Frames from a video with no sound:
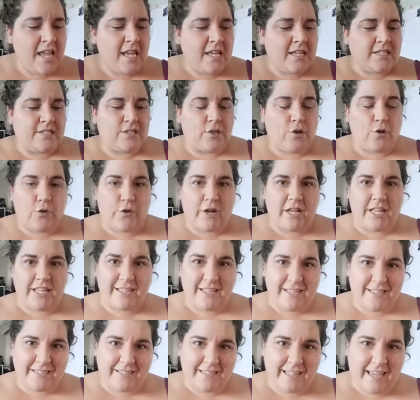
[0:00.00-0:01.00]
So in
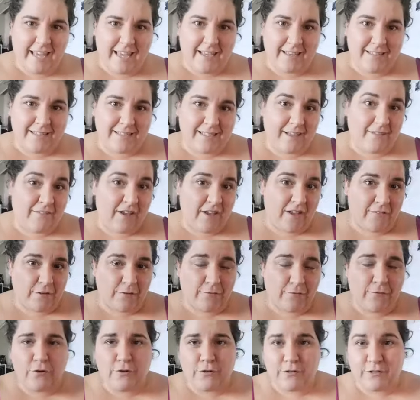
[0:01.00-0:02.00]
this case of having
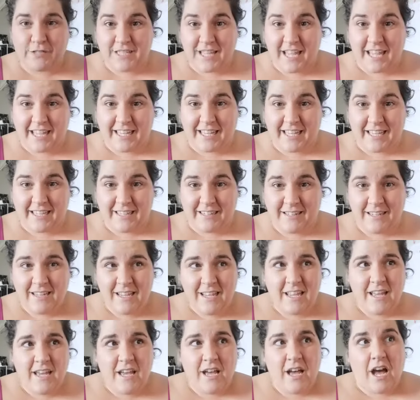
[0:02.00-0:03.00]
photos taken,
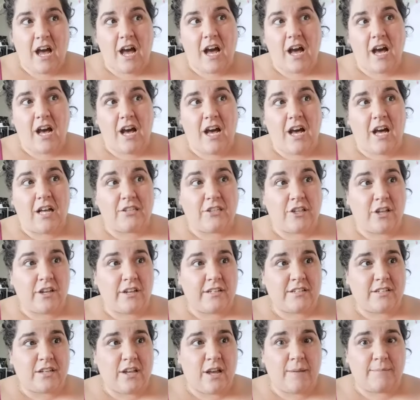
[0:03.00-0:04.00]
a lot
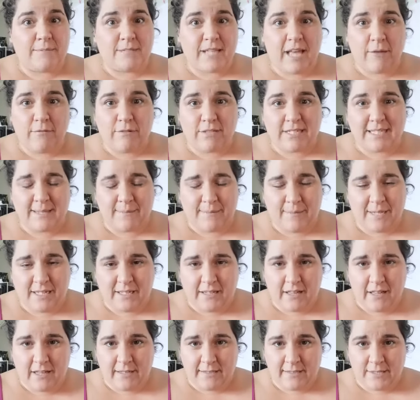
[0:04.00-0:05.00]
of times I will send my
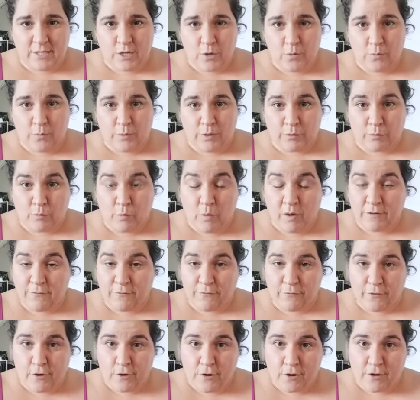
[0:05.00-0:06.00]
clients home with one
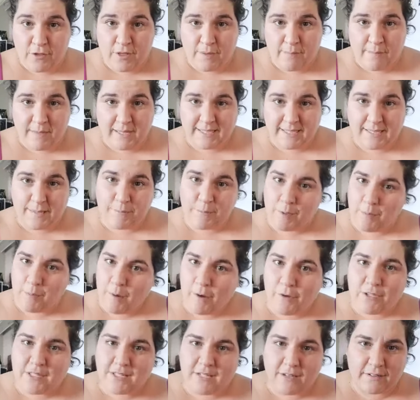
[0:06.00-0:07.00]
photo that makes them the
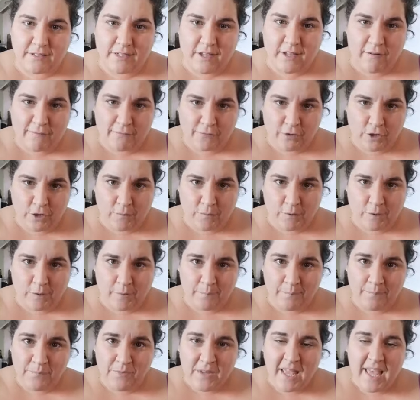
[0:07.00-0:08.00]
most
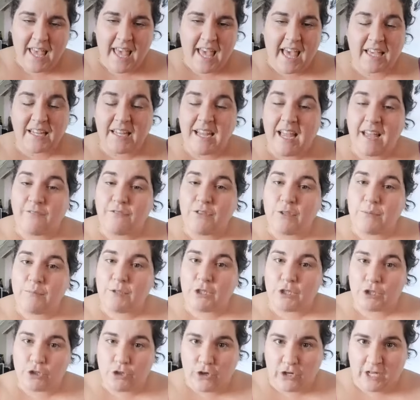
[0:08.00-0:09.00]
uncomfortable and have them
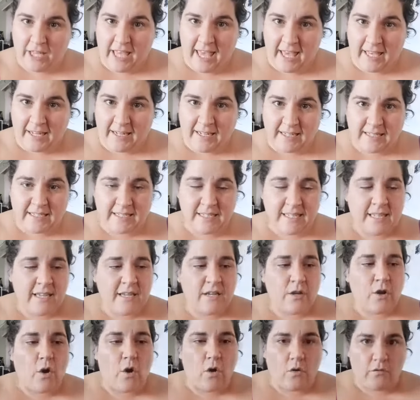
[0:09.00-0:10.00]
look at it
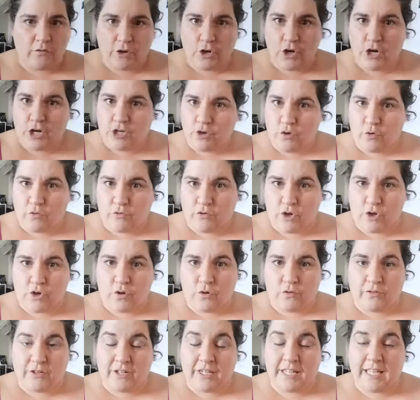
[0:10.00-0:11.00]
over and over and
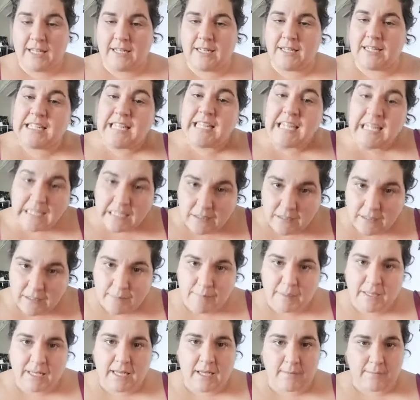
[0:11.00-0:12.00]
over again until it
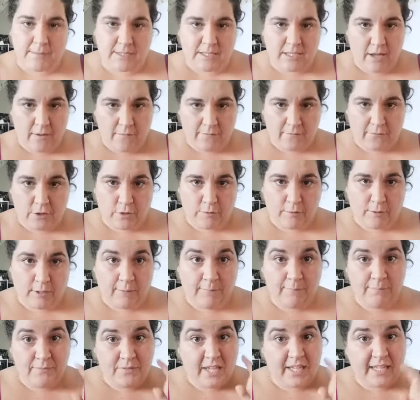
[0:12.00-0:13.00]
becomes
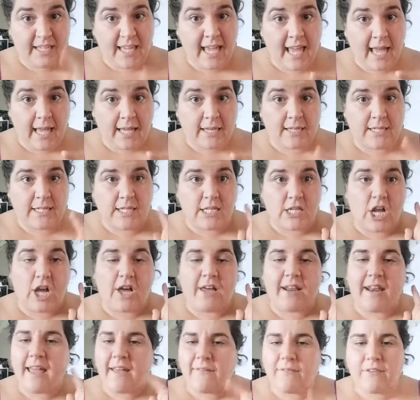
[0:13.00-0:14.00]
comfortable. Again,
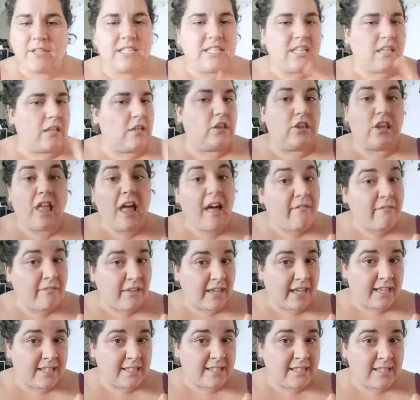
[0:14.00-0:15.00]
not having to love
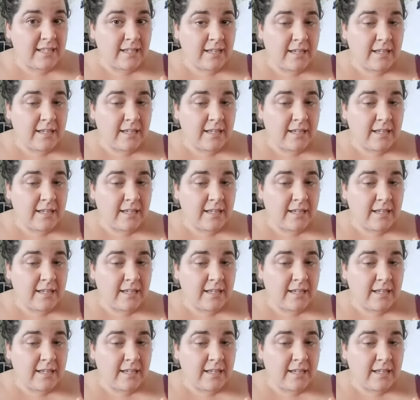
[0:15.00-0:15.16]
it,